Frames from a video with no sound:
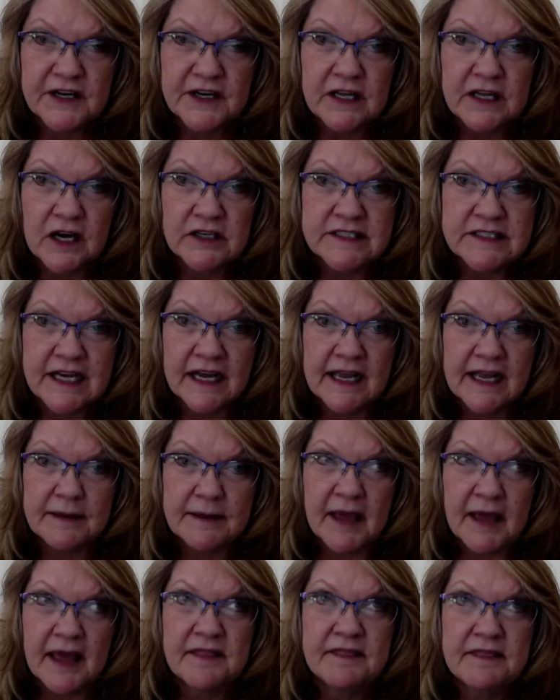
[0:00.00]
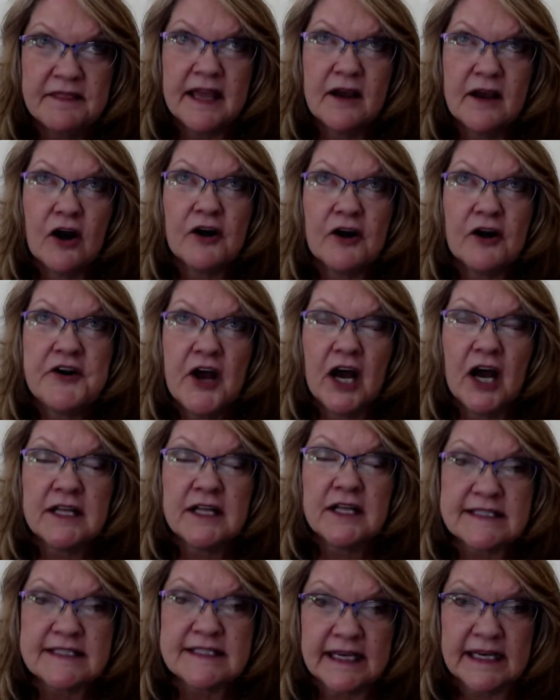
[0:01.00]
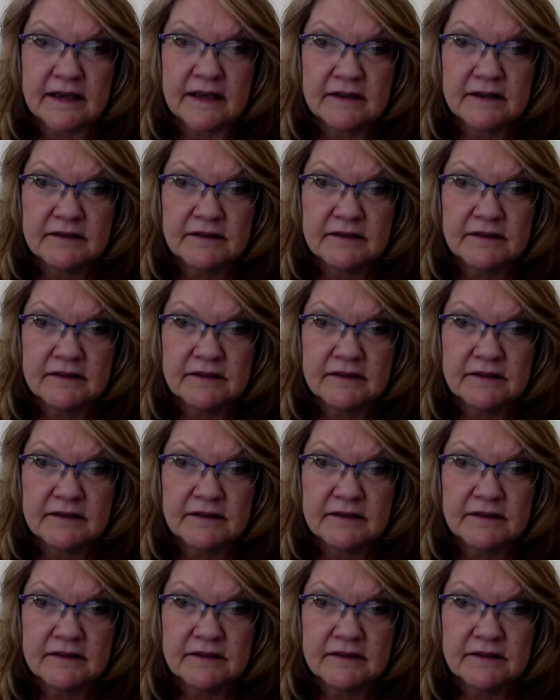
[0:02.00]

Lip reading: long time and they are not sick.